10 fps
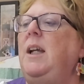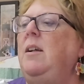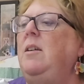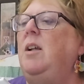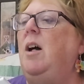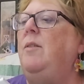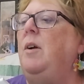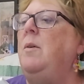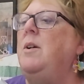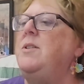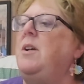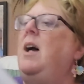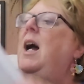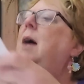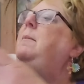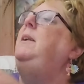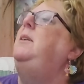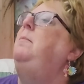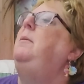and Clover were so happy to